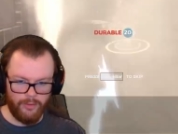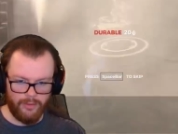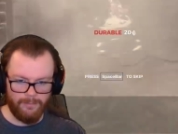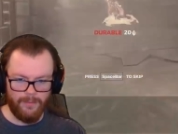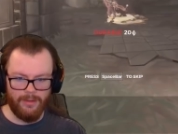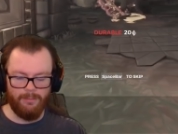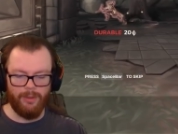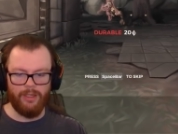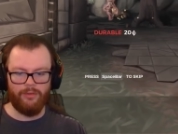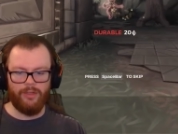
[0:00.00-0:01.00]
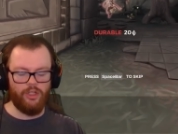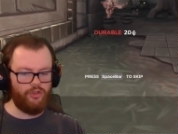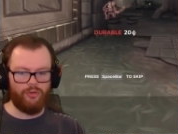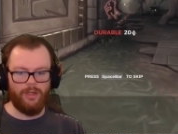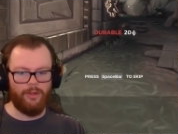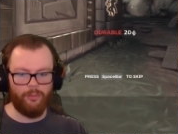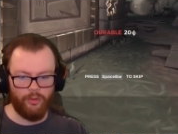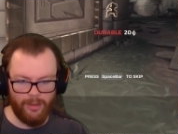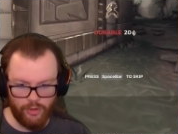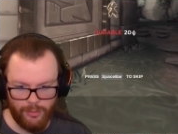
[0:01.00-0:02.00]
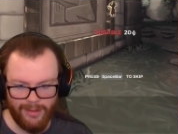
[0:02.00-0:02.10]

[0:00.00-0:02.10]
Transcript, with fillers: him, but he just straight up does more damage to me.